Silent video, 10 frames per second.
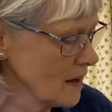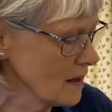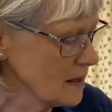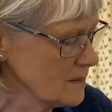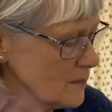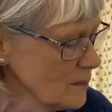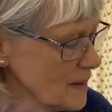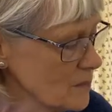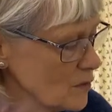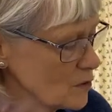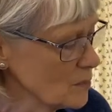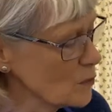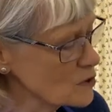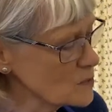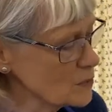And then we've got the
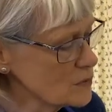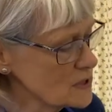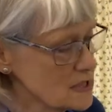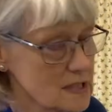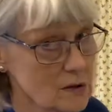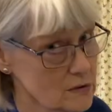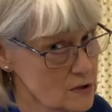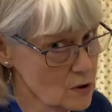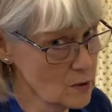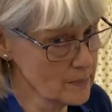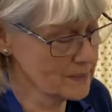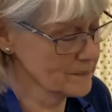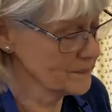mortarboard sitting on top.